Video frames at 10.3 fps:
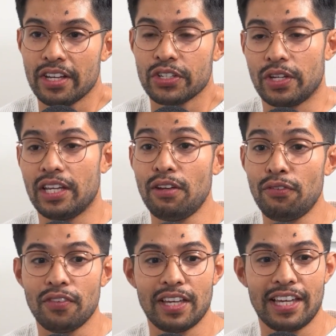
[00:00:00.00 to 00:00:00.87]
So
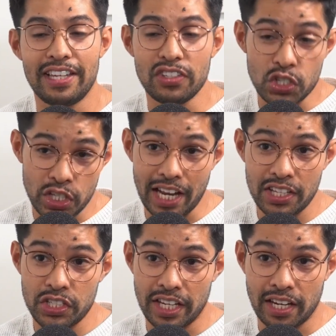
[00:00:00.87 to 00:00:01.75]
if he's
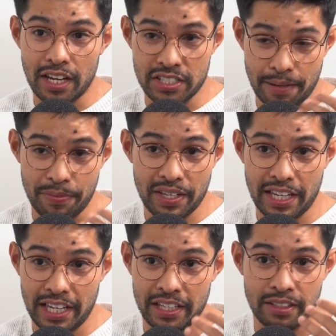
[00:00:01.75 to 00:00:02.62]
challenging something
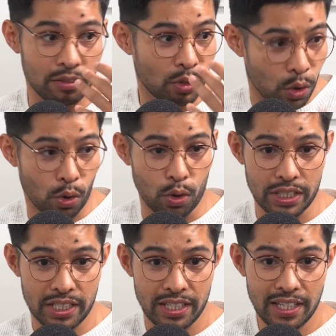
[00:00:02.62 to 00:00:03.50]
in
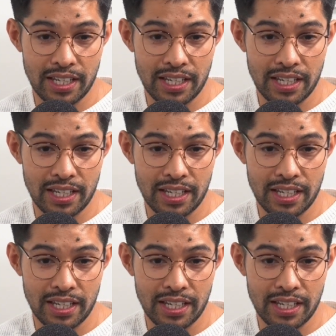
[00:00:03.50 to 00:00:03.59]
court,